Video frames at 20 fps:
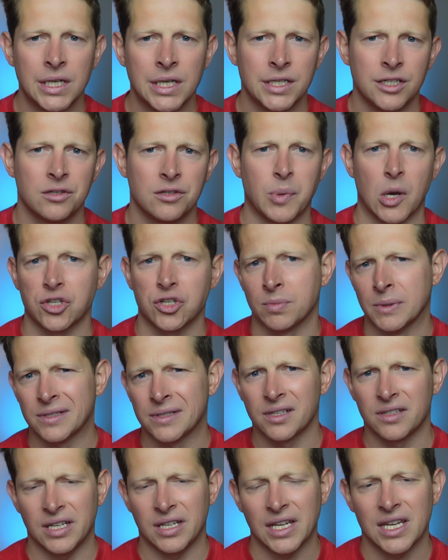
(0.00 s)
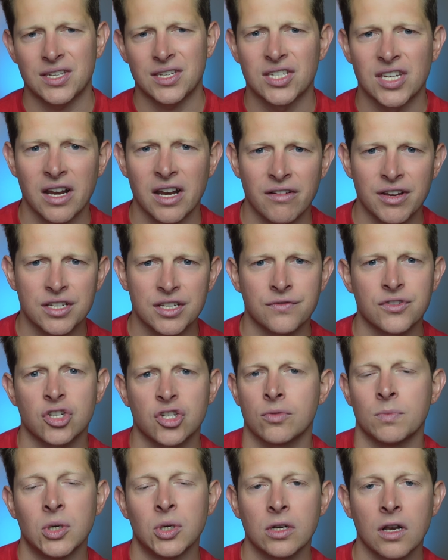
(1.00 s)
It's possible to take a series of
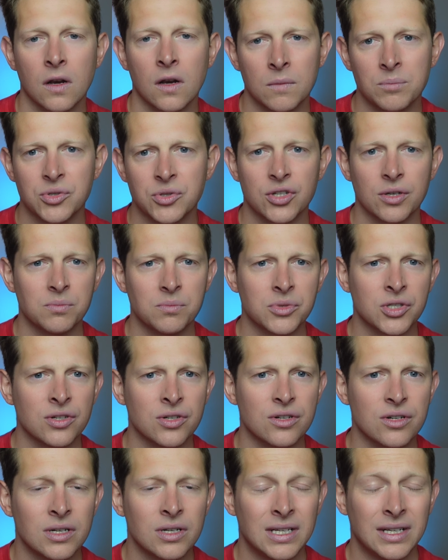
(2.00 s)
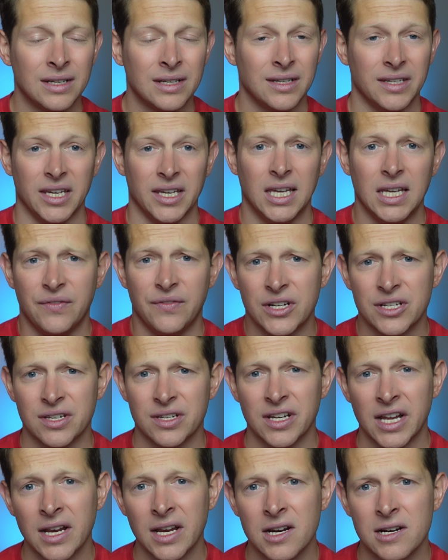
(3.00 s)
smaller lump sums or even as an
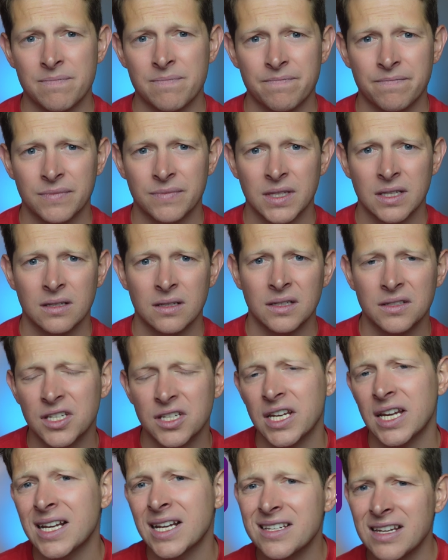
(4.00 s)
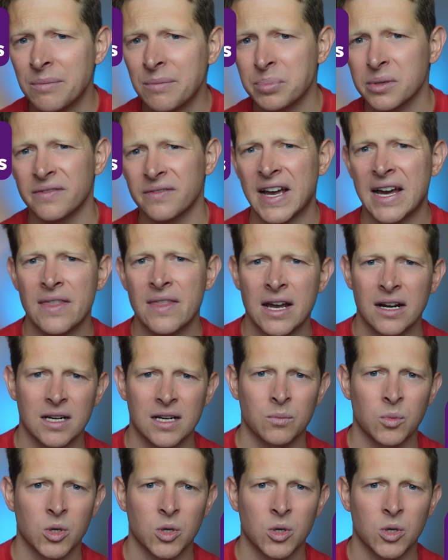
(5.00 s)
income. Let's see an example of how that can